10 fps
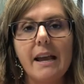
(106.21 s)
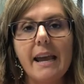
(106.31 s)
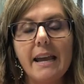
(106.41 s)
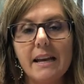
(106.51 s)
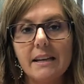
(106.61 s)

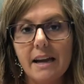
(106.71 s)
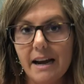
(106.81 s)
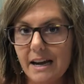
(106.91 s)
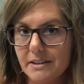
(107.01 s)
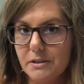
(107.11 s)
And
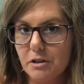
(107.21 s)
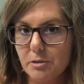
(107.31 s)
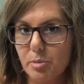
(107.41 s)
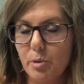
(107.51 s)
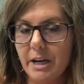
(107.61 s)
at a
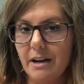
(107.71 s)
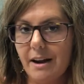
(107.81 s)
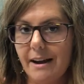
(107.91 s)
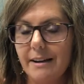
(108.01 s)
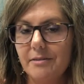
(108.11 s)
certain point,
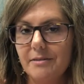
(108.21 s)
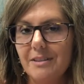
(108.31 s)
I